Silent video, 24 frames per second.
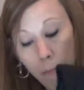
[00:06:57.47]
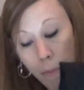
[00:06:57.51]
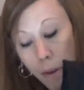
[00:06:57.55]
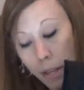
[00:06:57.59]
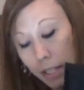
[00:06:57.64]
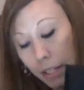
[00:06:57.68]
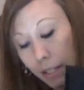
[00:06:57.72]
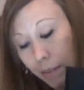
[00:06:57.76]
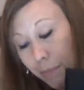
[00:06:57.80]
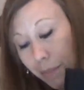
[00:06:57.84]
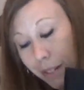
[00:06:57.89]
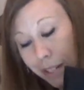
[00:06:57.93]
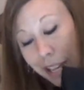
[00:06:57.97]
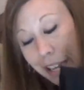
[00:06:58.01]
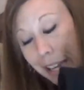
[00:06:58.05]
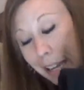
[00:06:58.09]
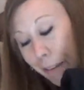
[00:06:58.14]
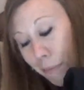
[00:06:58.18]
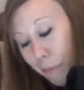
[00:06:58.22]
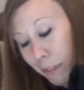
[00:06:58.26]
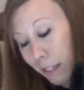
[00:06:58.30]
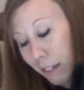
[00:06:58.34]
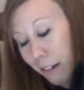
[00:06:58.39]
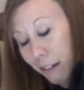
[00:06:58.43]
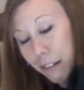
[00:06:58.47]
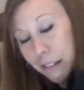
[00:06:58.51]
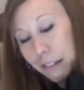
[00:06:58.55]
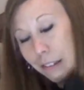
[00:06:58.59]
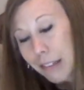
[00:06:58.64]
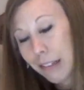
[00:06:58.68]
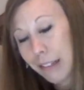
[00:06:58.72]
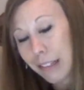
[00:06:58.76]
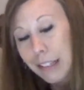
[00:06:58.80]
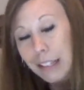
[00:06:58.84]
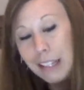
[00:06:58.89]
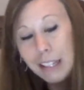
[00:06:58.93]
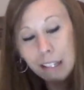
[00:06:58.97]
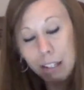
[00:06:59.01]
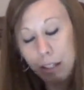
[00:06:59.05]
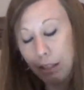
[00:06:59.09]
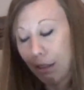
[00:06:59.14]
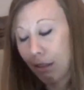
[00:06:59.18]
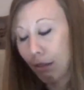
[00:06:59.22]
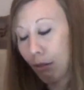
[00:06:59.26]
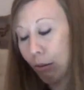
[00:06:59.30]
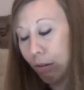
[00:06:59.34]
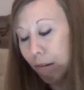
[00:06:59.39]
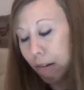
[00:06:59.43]
but sometimes a girl just needs to
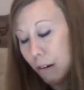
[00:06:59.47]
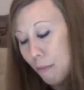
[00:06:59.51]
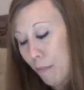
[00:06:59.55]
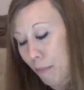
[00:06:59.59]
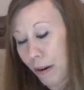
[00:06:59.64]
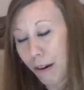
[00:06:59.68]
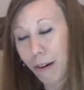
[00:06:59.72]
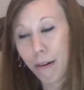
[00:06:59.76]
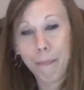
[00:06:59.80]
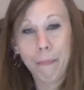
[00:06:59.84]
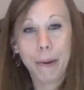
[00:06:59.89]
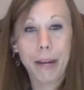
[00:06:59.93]
throw on a pair of